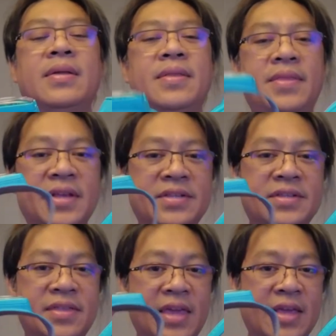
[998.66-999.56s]

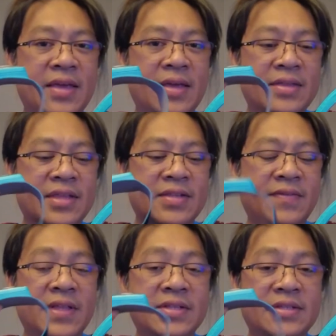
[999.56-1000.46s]
this
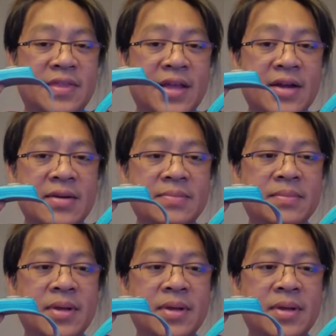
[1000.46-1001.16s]
feels thicker